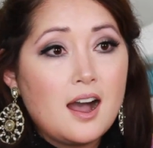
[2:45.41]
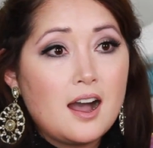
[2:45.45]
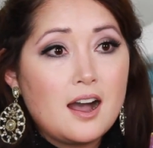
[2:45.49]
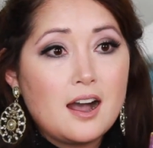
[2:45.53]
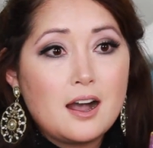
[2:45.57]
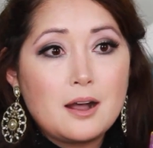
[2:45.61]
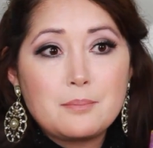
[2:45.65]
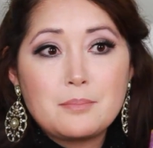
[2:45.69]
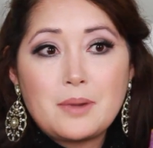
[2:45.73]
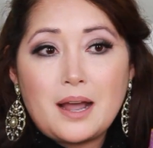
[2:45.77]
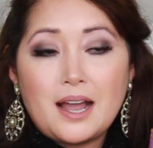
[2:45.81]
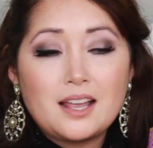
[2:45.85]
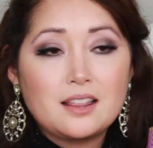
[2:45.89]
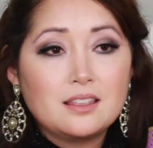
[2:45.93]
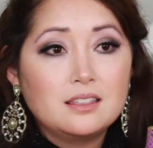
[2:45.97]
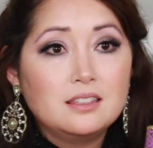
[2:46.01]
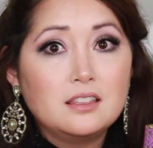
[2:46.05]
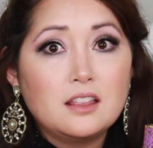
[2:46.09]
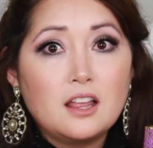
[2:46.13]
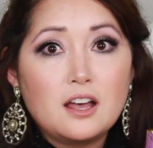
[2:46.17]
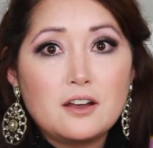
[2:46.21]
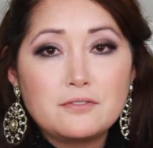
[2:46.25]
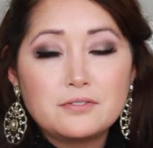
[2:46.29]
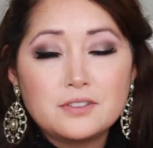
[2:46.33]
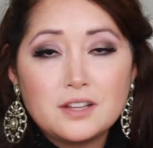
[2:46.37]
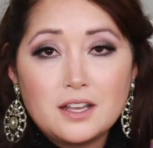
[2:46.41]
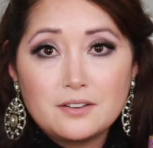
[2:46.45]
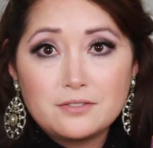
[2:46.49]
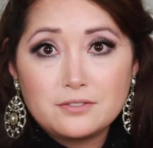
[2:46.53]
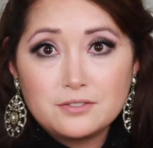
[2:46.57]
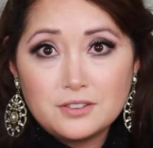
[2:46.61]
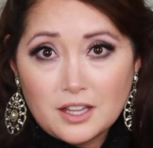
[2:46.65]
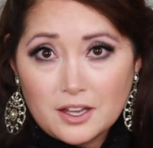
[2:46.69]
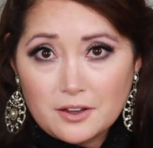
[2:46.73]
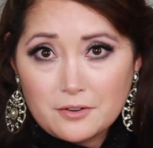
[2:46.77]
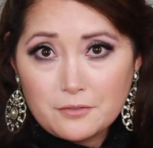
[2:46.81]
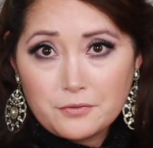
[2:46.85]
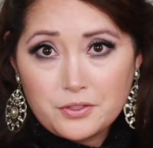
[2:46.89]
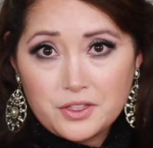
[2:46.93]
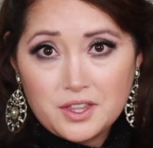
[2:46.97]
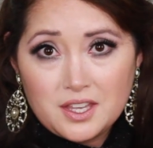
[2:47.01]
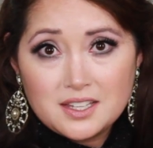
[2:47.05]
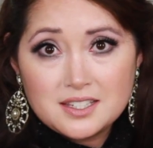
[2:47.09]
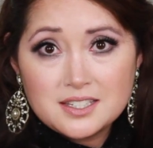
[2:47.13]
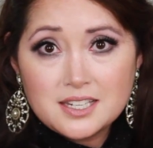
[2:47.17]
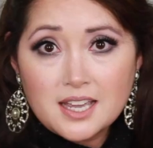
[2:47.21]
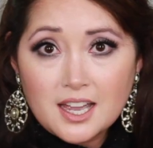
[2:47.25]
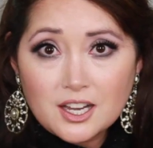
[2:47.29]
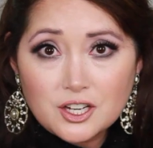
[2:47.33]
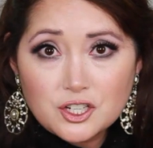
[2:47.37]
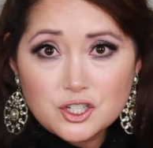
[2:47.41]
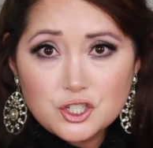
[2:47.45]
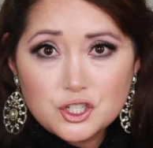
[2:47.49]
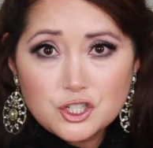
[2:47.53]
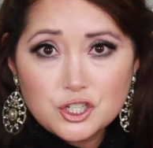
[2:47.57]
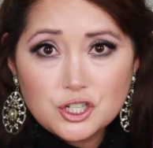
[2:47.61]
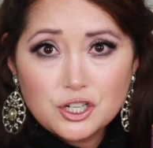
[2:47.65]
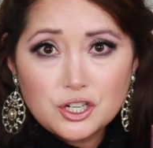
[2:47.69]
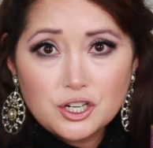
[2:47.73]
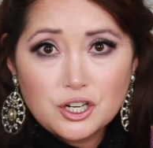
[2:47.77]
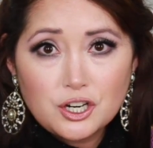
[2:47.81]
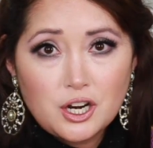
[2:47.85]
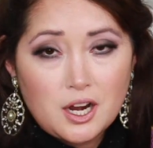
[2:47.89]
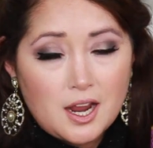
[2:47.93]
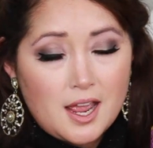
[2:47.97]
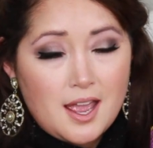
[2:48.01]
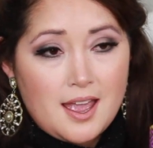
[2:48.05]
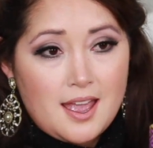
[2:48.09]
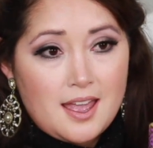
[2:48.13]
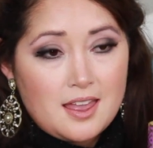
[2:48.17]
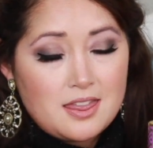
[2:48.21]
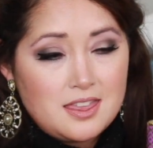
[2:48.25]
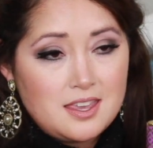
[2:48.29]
I love, love, love the texture,